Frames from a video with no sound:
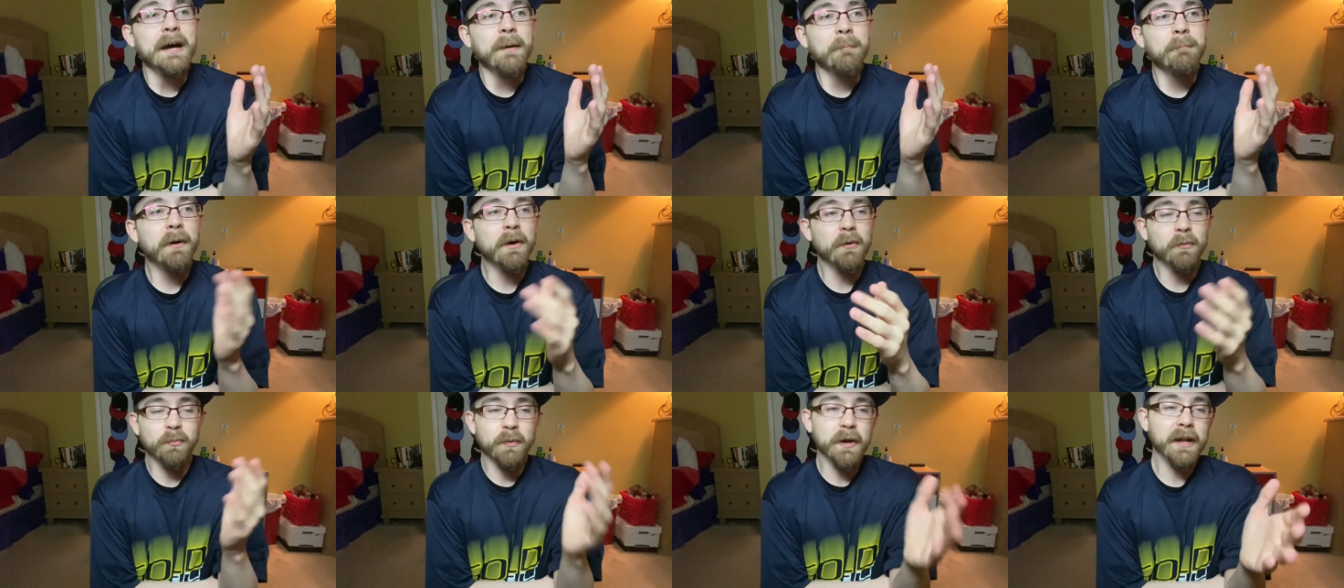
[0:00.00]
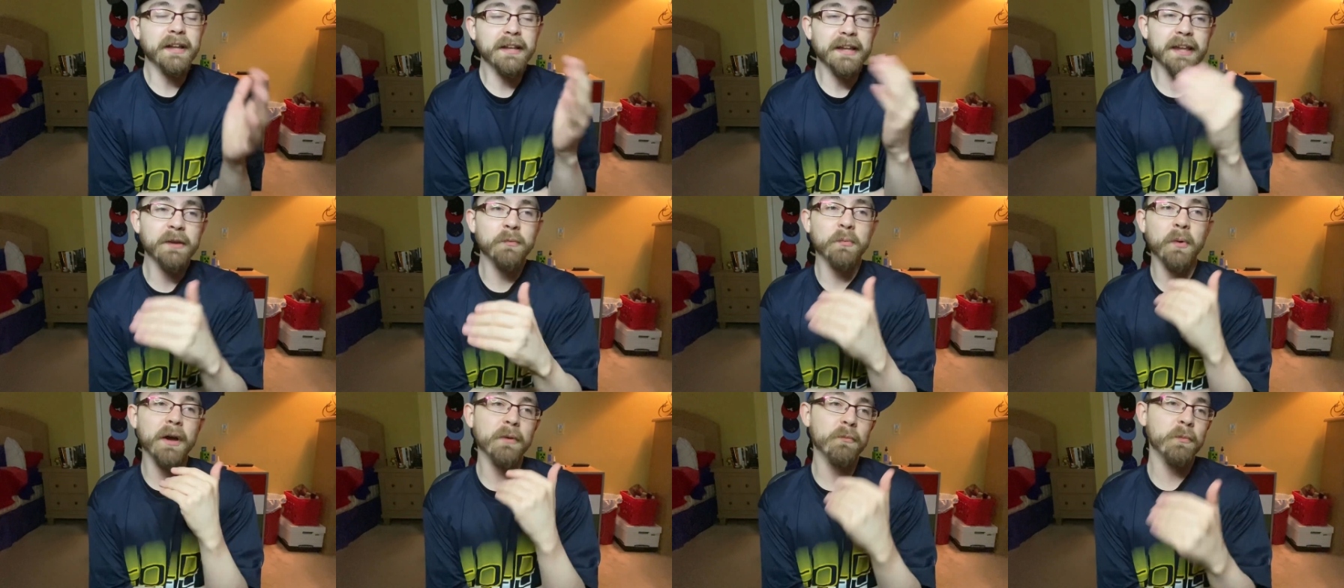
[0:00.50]
But
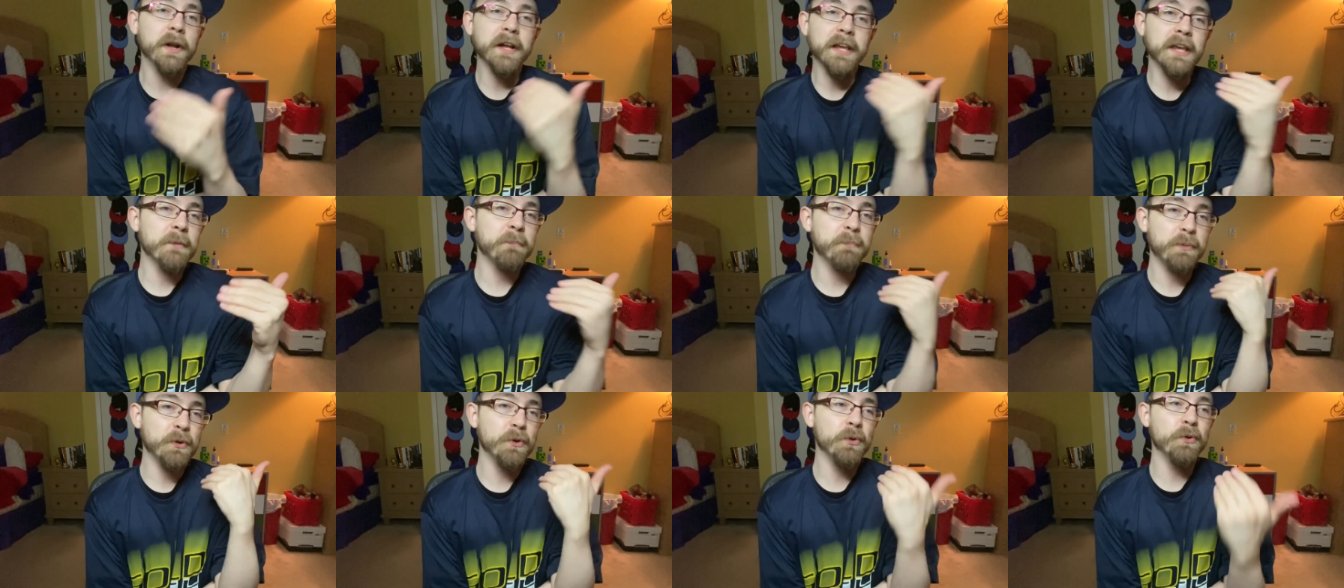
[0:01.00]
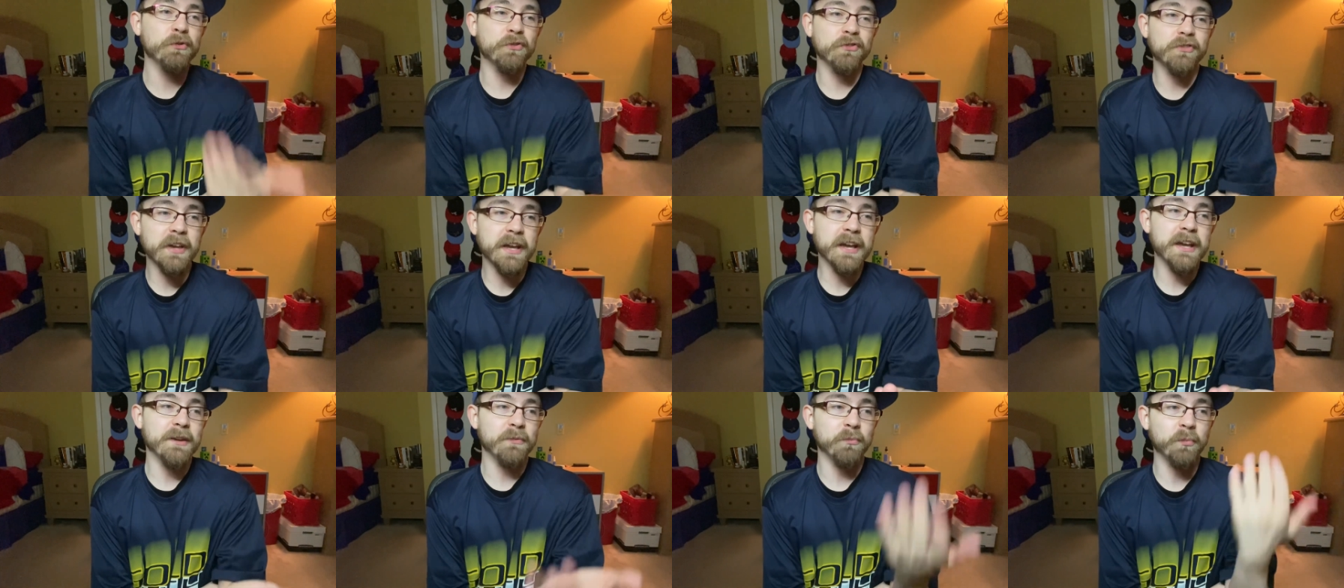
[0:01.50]
really what Ricky Pooja
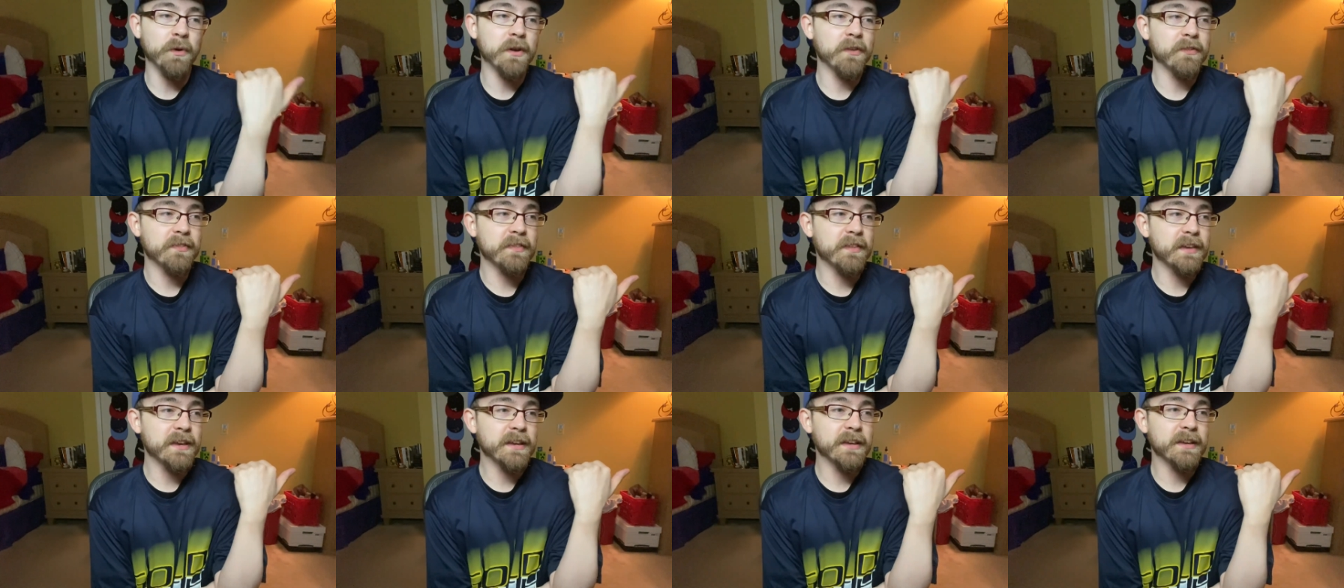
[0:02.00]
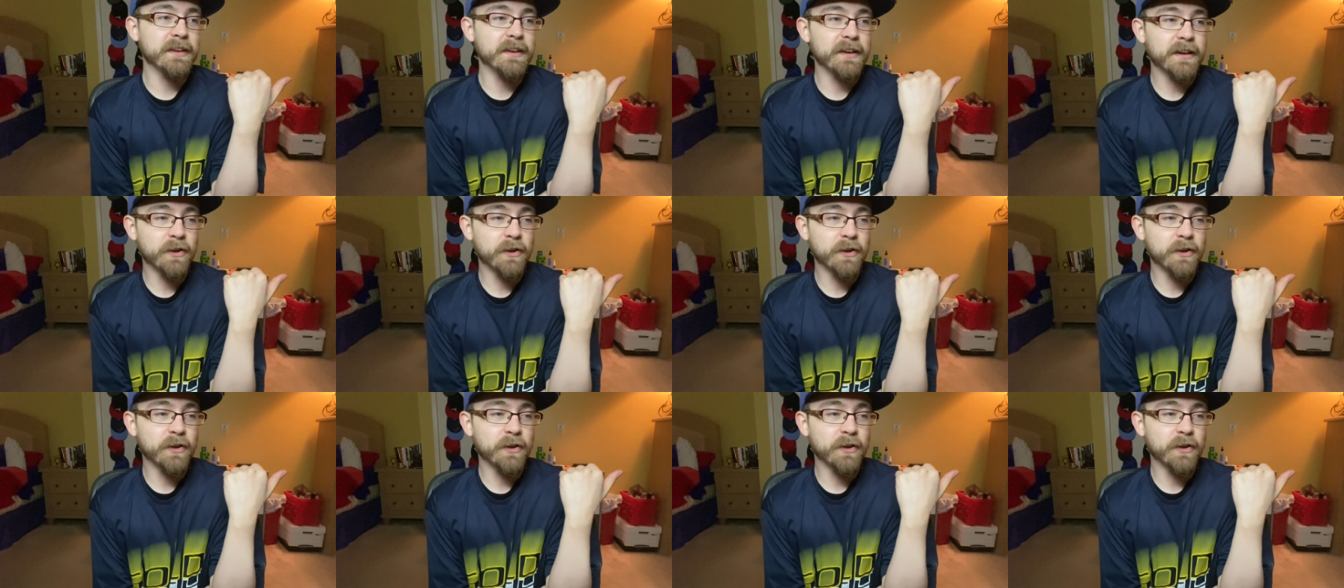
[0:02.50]
did was the